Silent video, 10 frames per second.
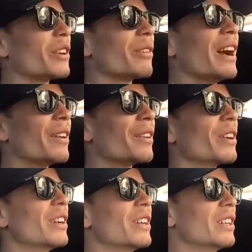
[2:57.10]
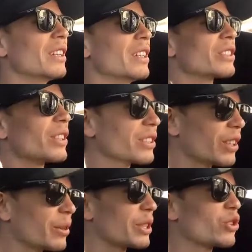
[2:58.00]
around. So it's
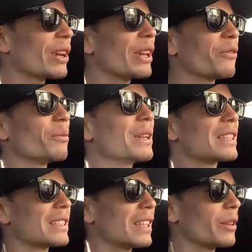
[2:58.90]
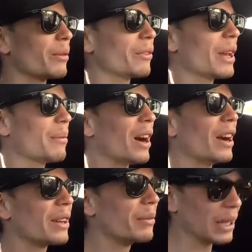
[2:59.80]
gonna be tricky for me to see them if they're
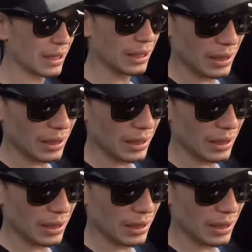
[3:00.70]
behind me.